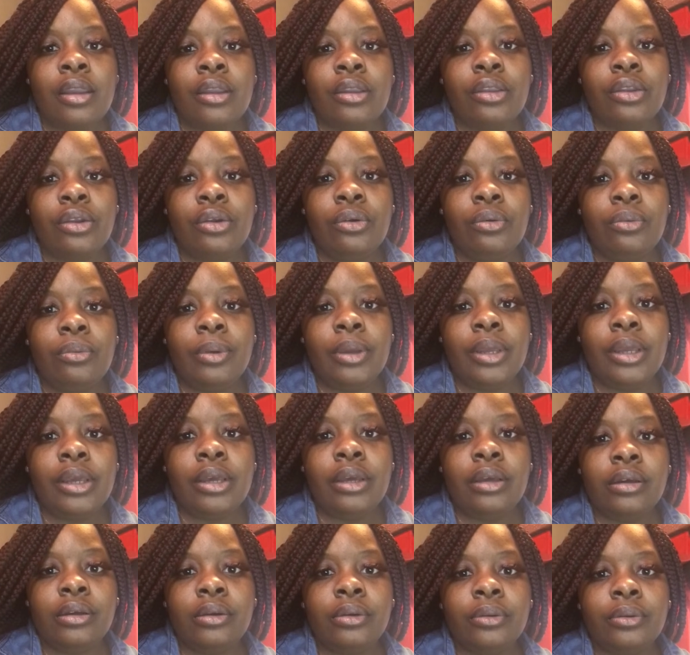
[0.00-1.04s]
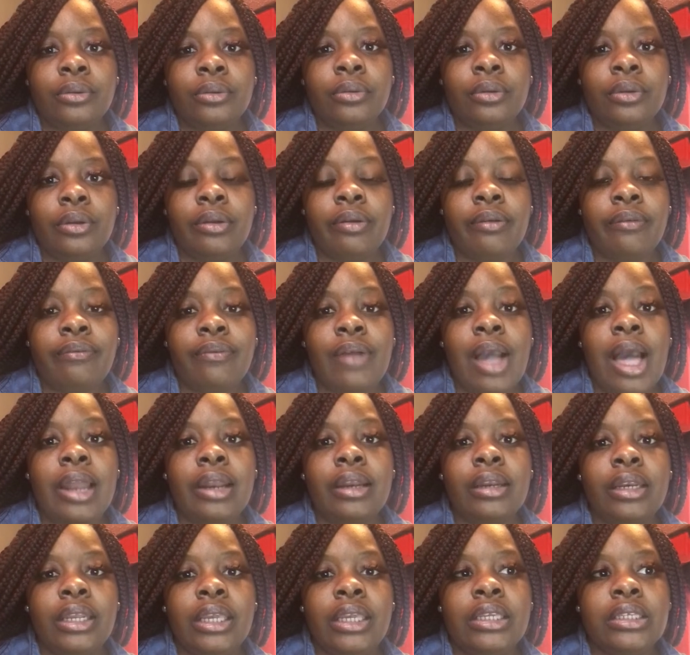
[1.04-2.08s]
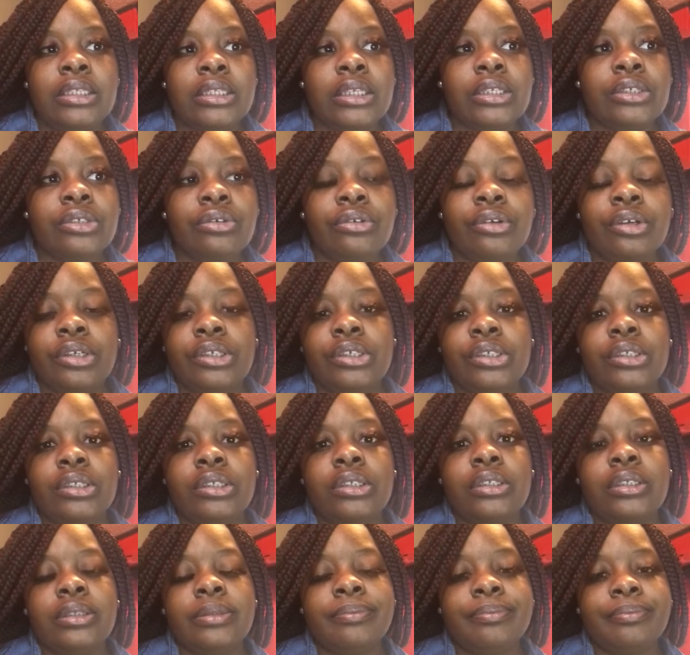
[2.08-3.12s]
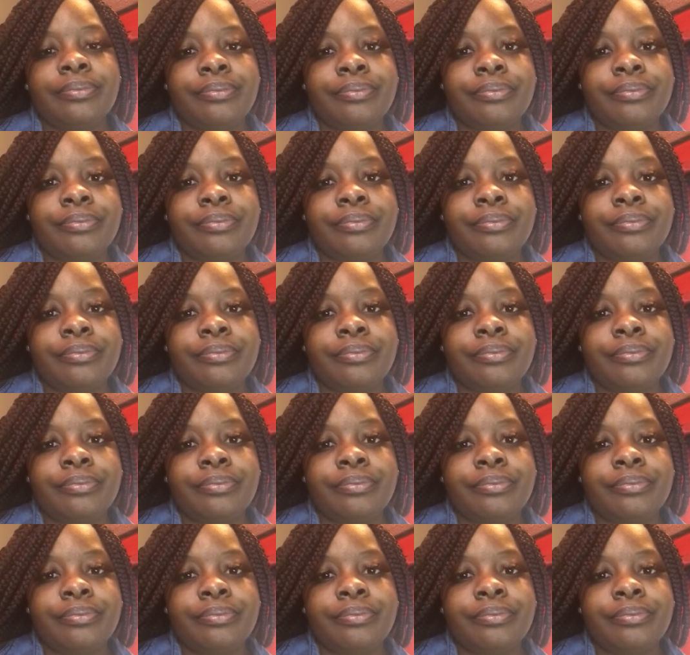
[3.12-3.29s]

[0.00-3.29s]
you will follow these instructions.